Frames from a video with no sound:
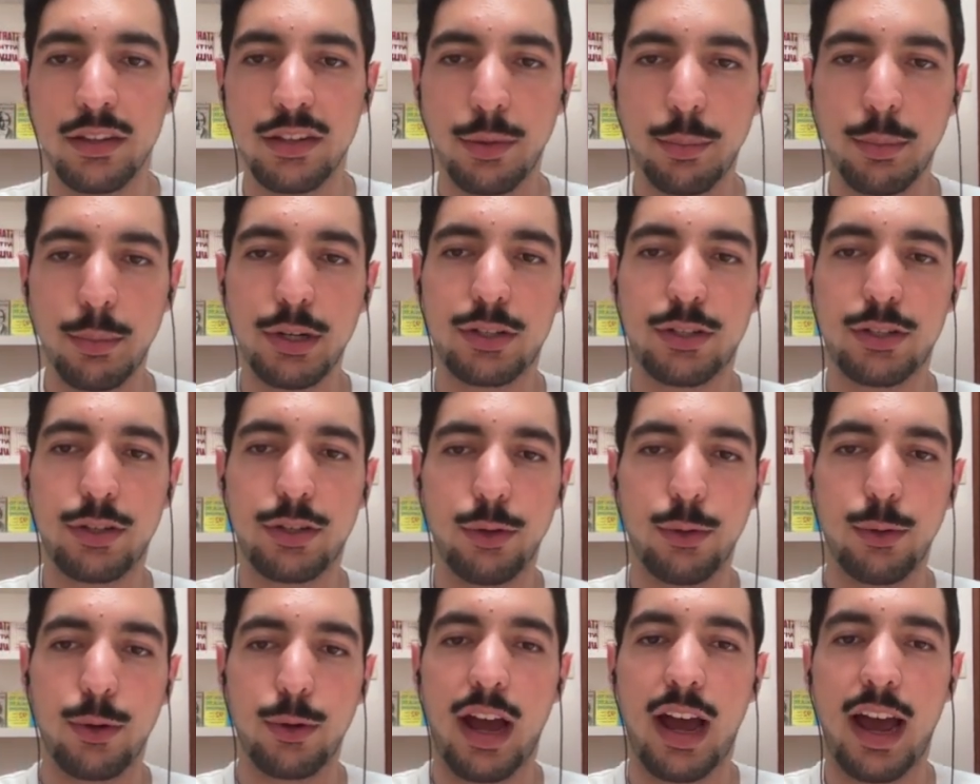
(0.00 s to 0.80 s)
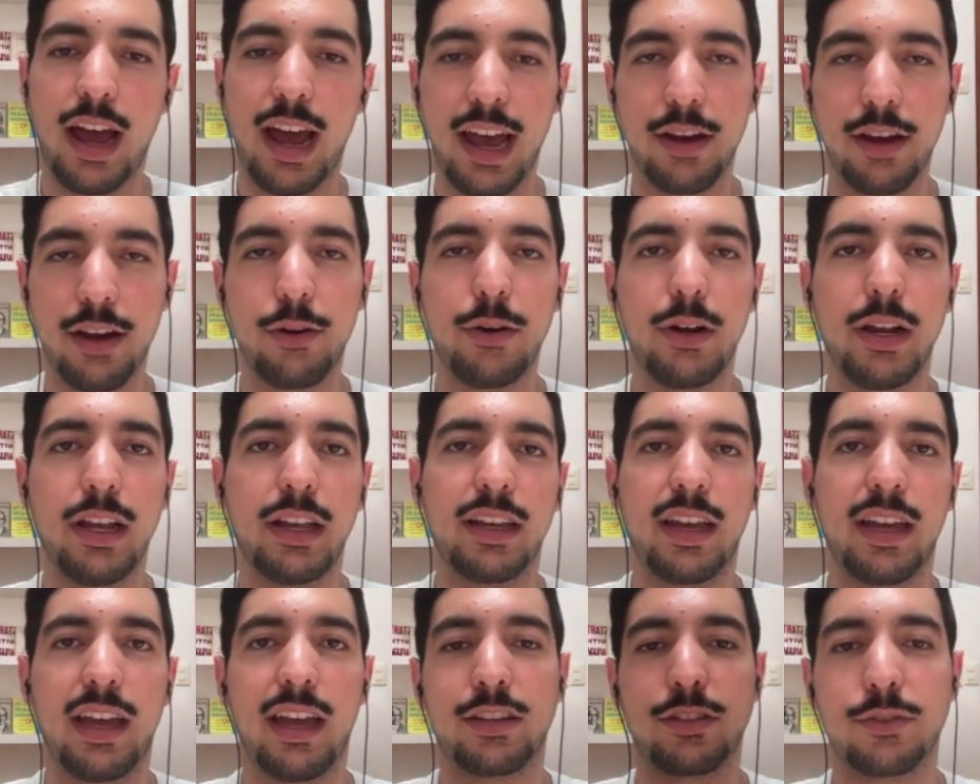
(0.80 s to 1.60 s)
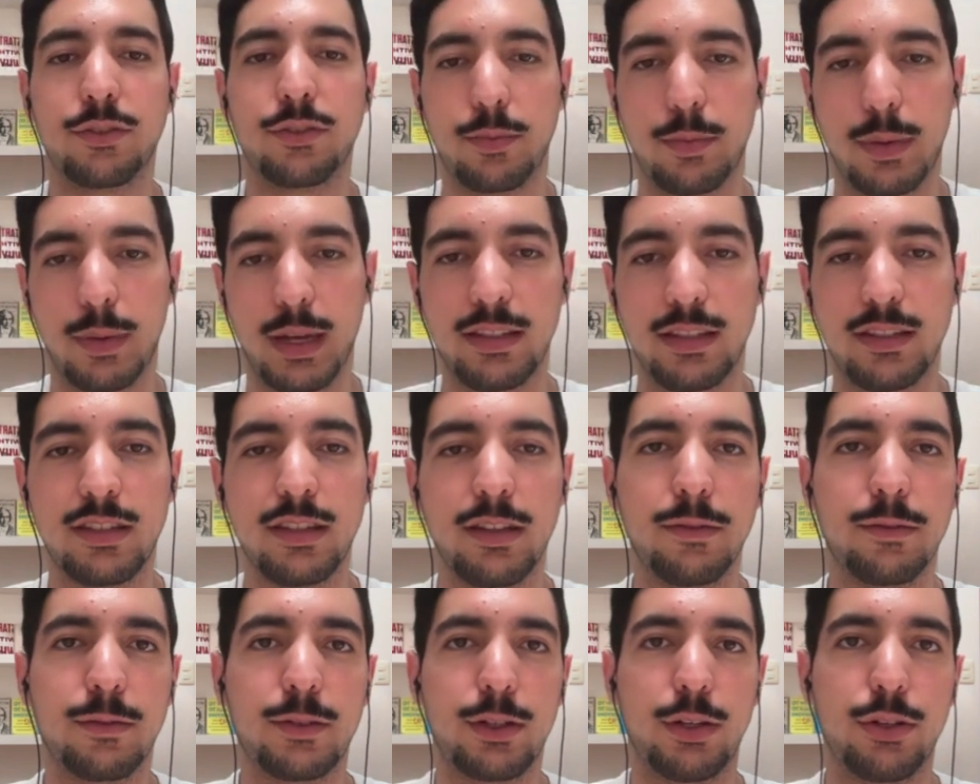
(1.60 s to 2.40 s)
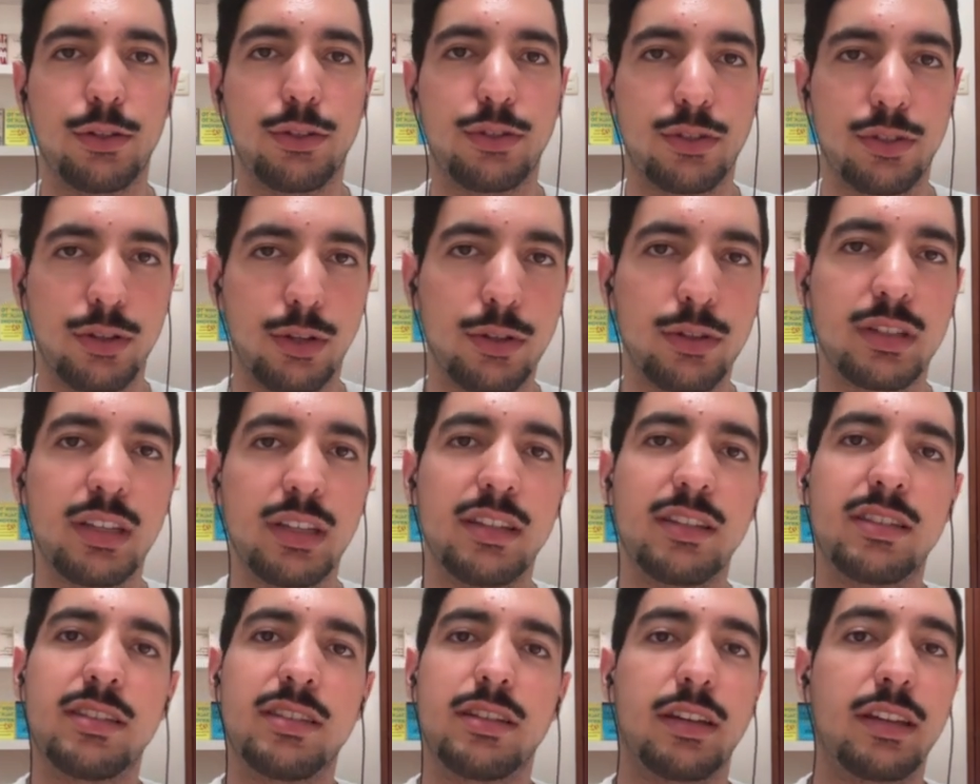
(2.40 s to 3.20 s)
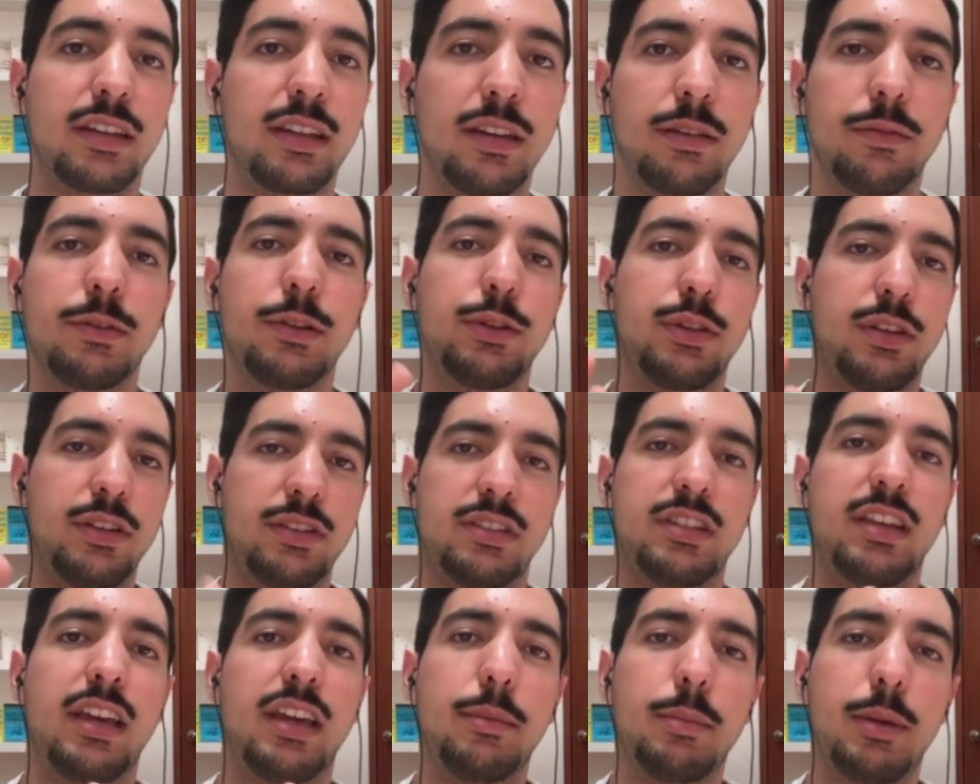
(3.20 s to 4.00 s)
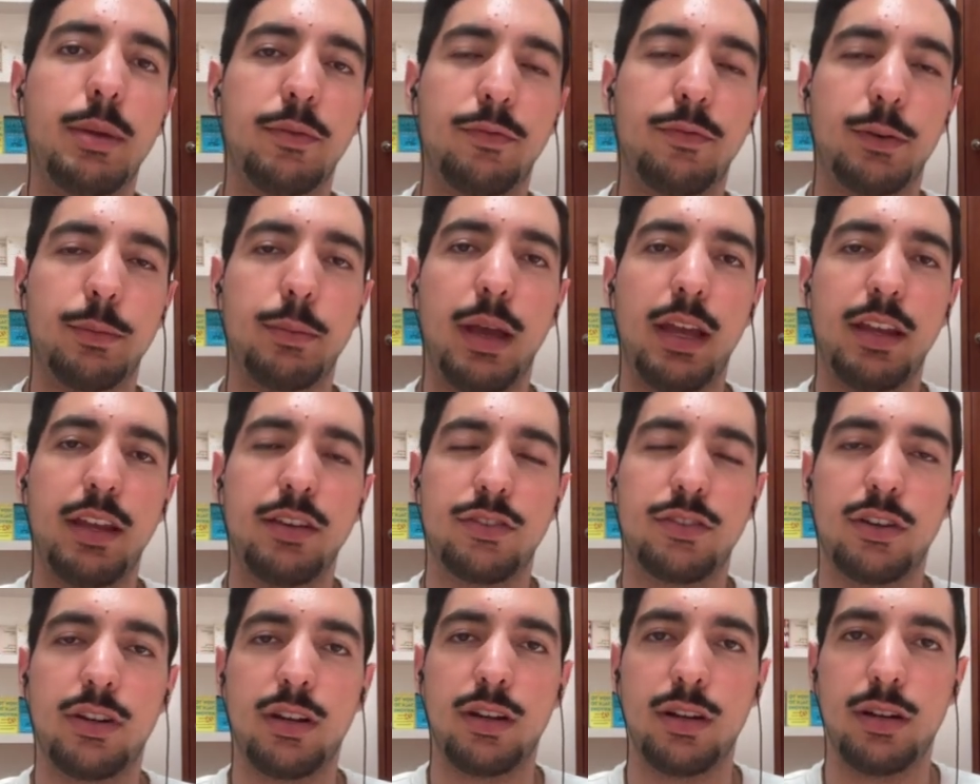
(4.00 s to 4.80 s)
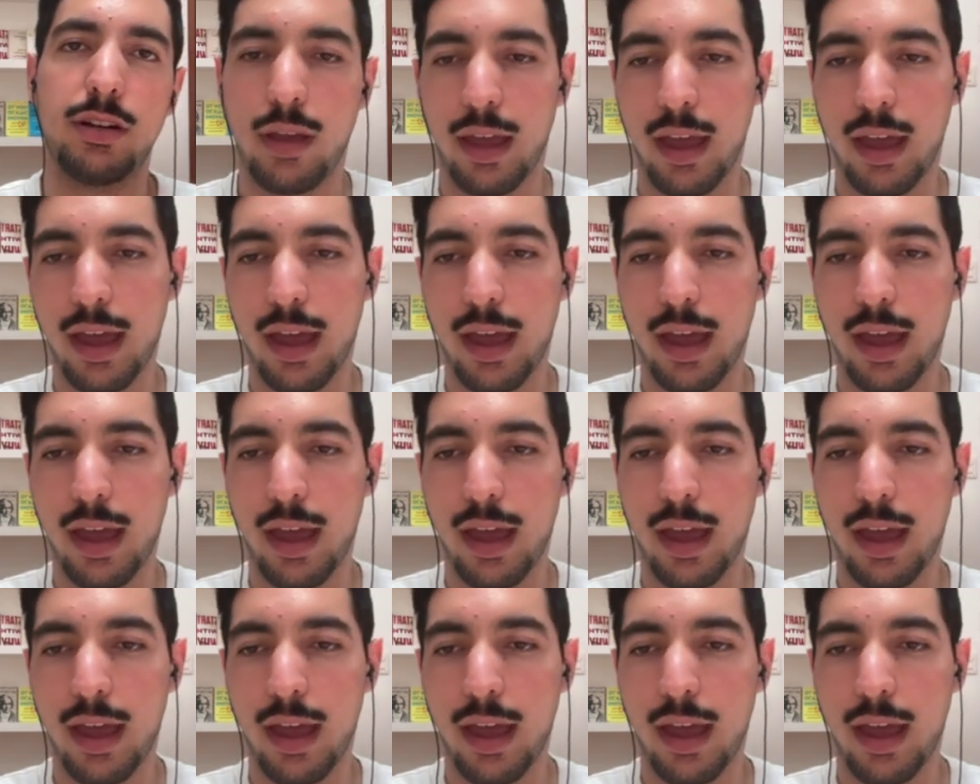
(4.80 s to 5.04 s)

Number 2, hiring expensive consultants to give you the same information.